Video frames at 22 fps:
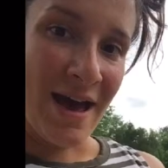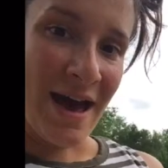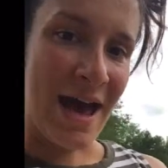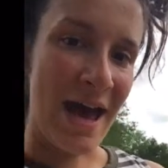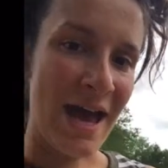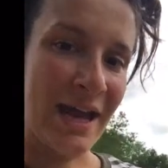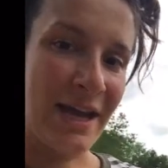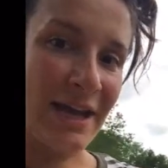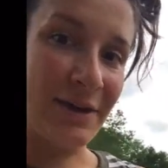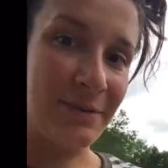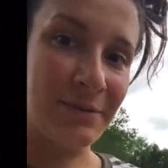
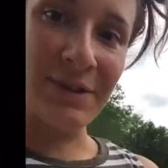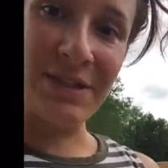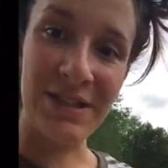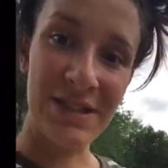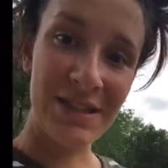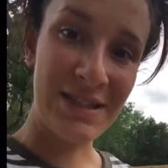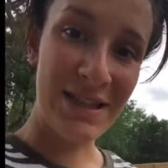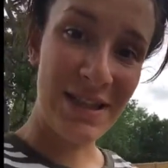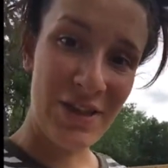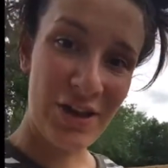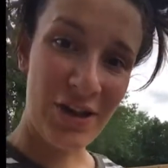Hi, I was
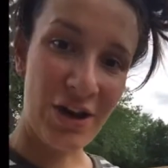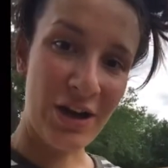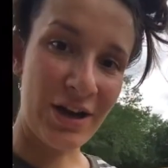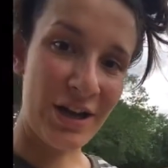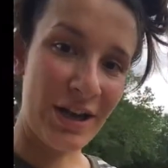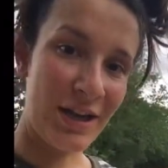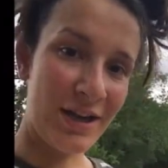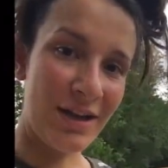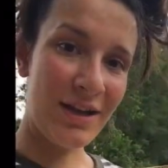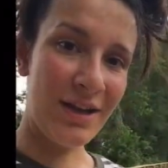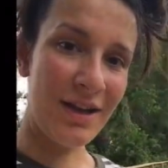just in the
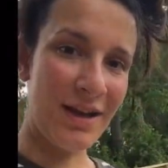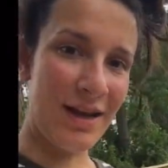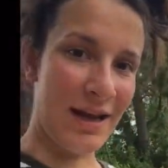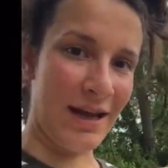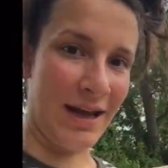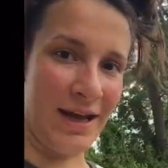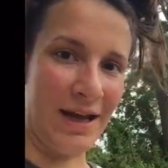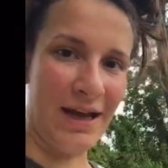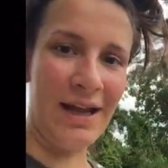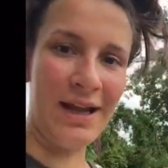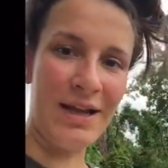garden
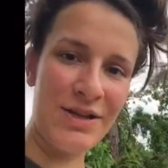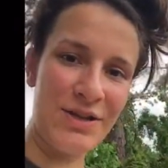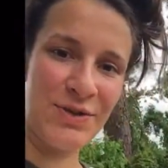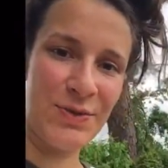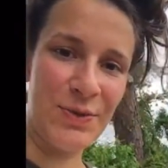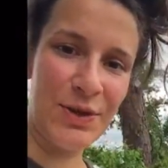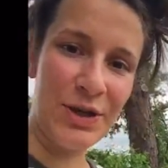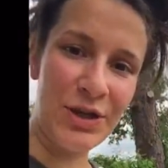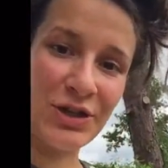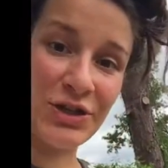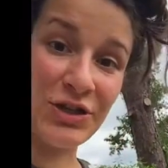and I just
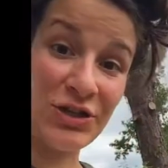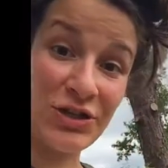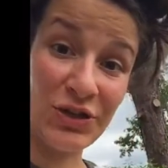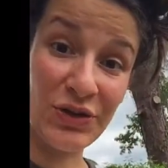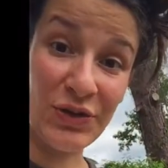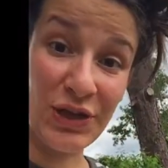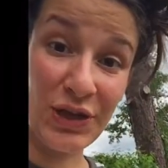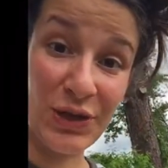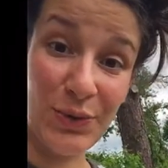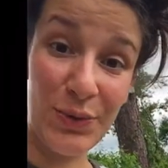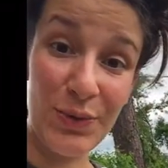wanted to show
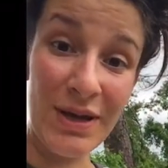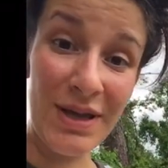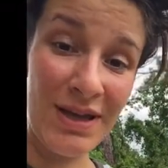you